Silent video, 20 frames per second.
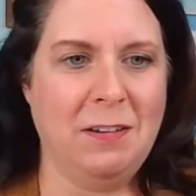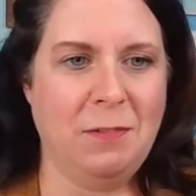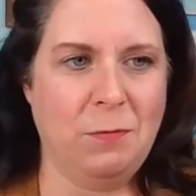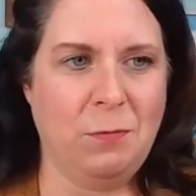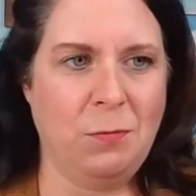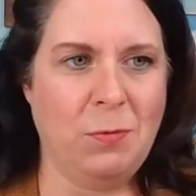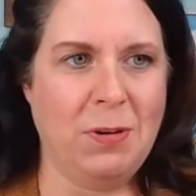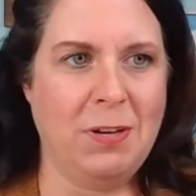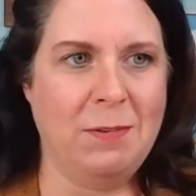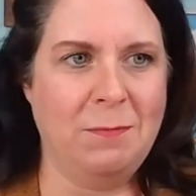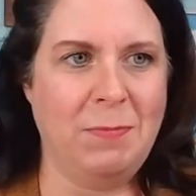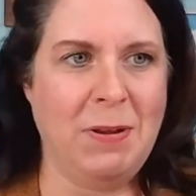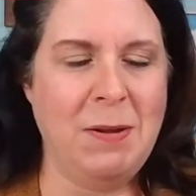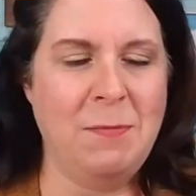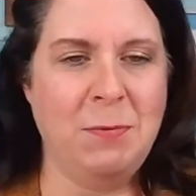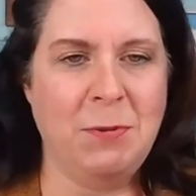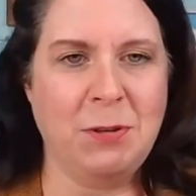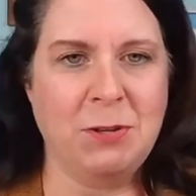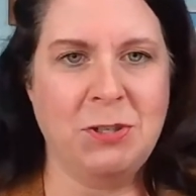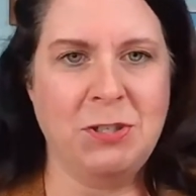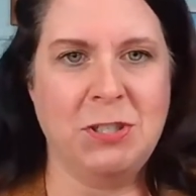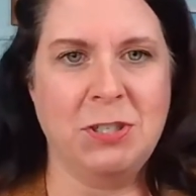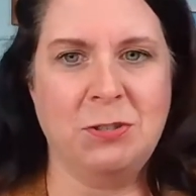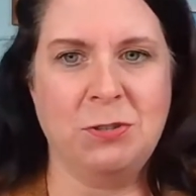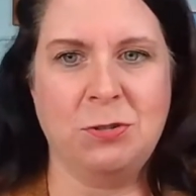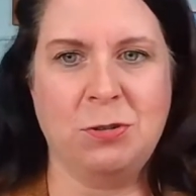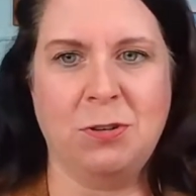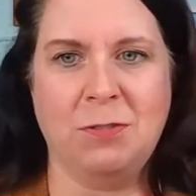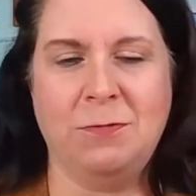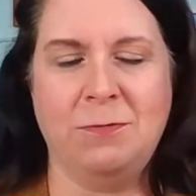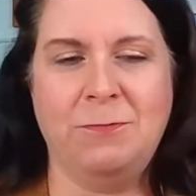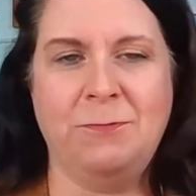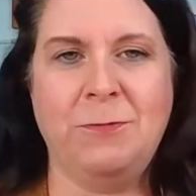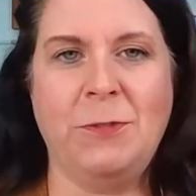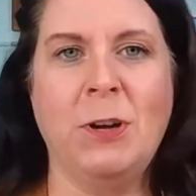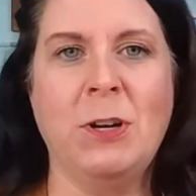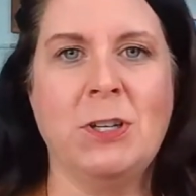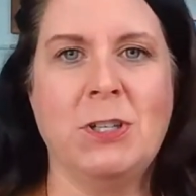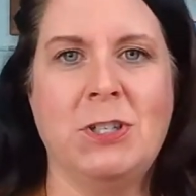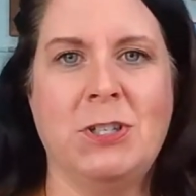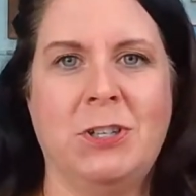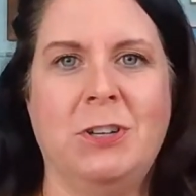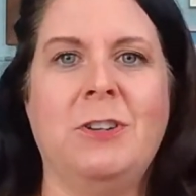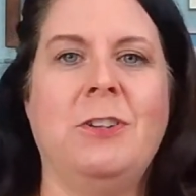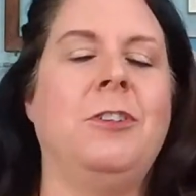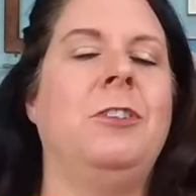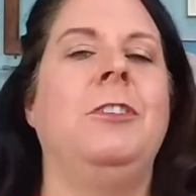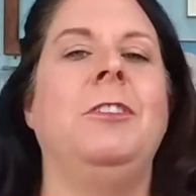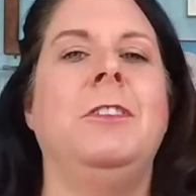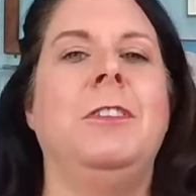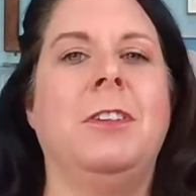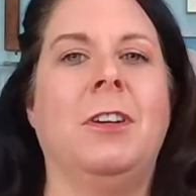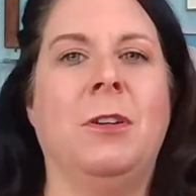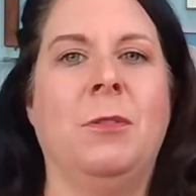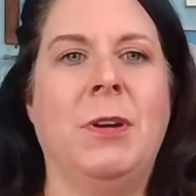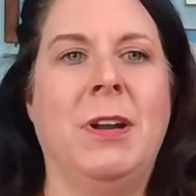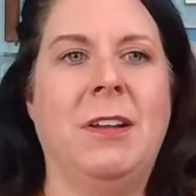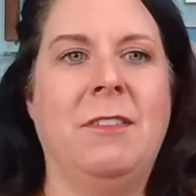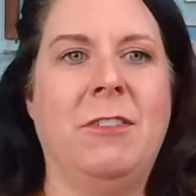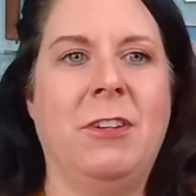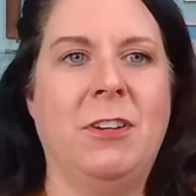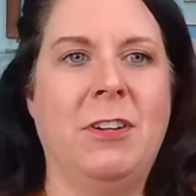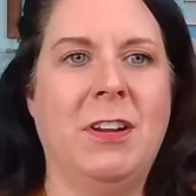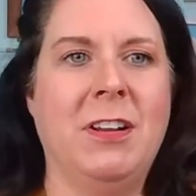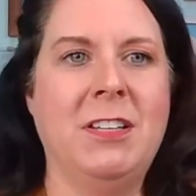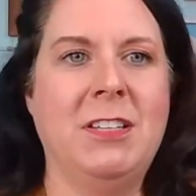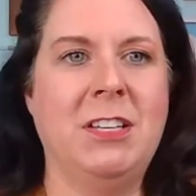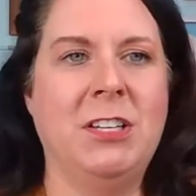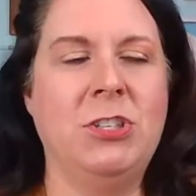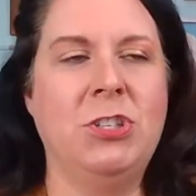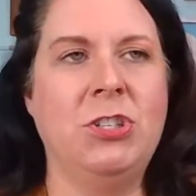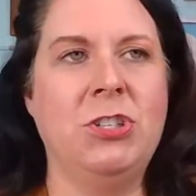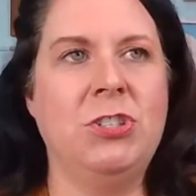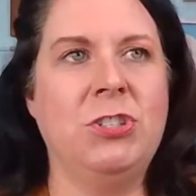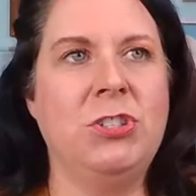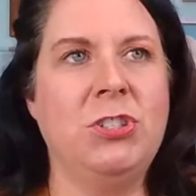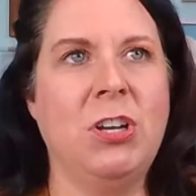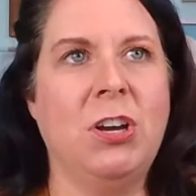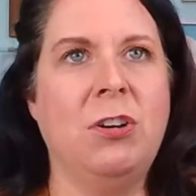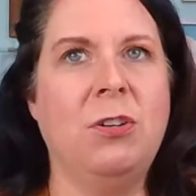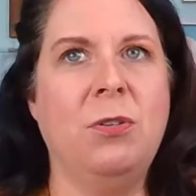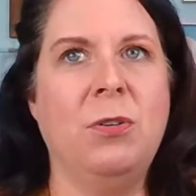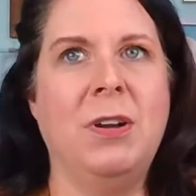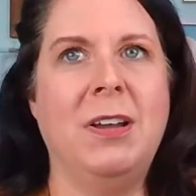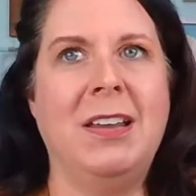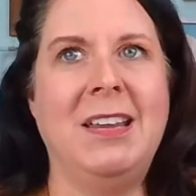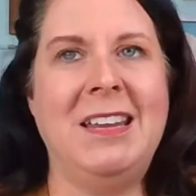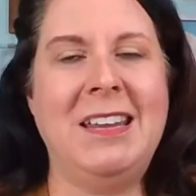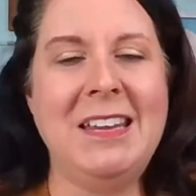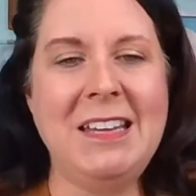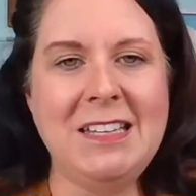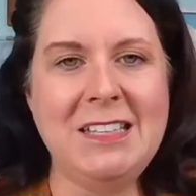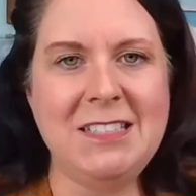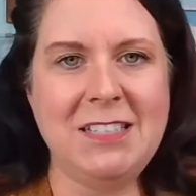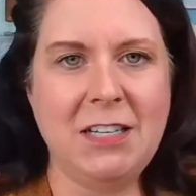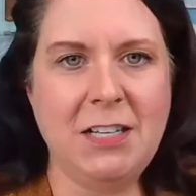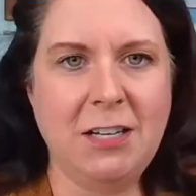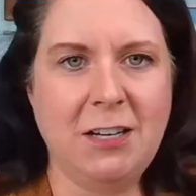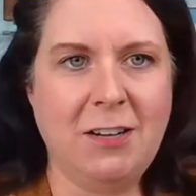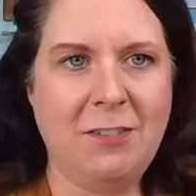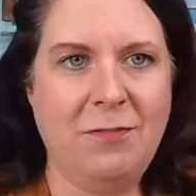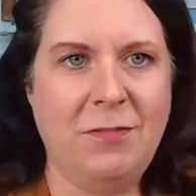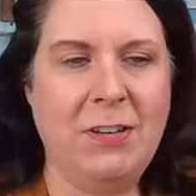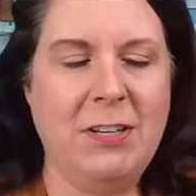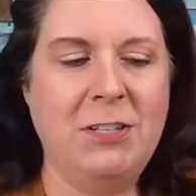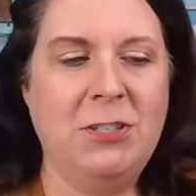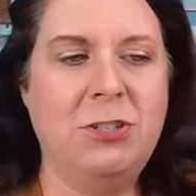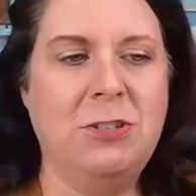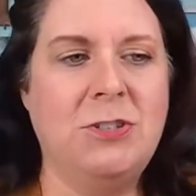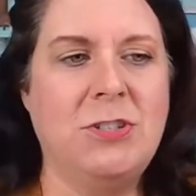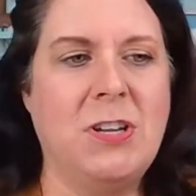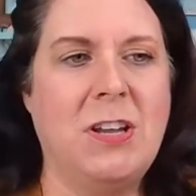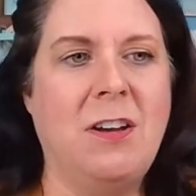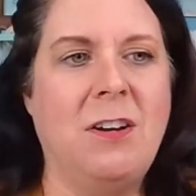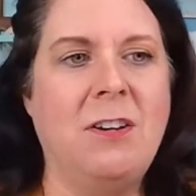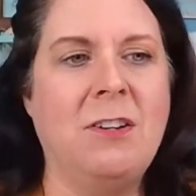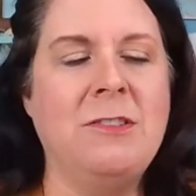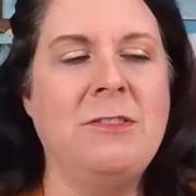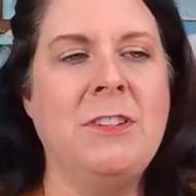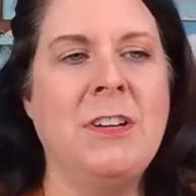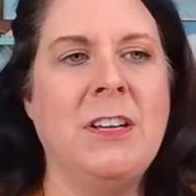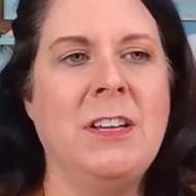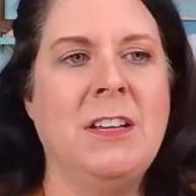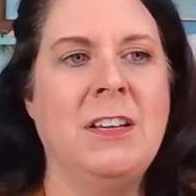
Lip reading: when people are still sort of functional or whatever, it's just so easy to convince yourself